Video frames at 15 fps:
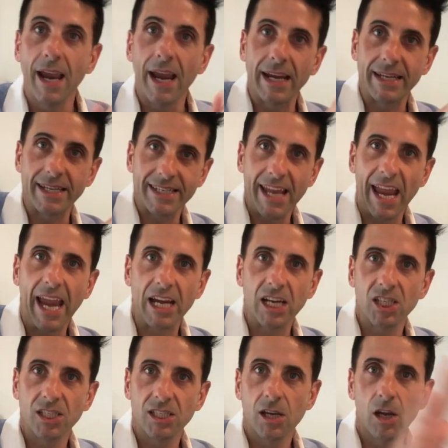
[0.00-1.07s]
It
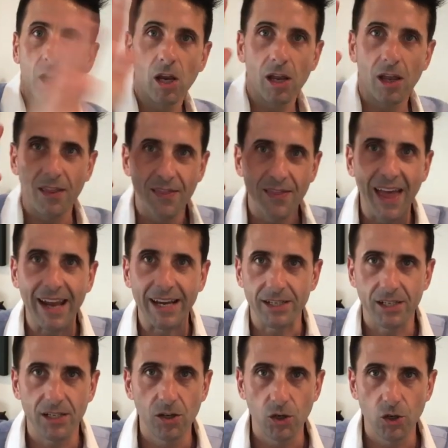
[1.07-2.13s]
takes
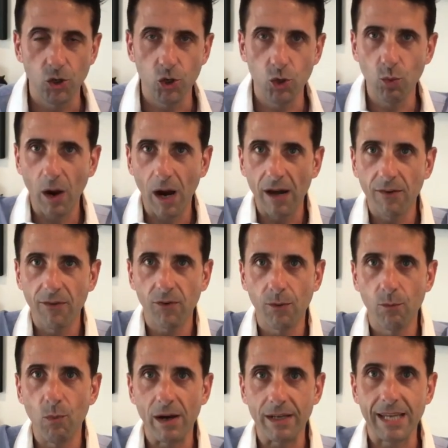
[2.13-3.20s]
that you away
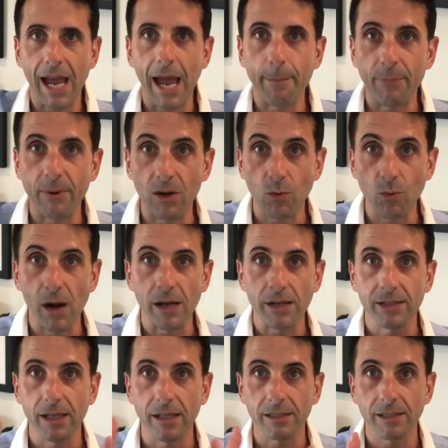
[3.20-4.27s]
from what's happened
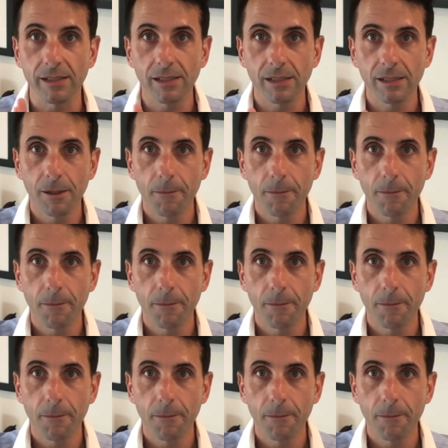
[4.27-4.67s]
around us.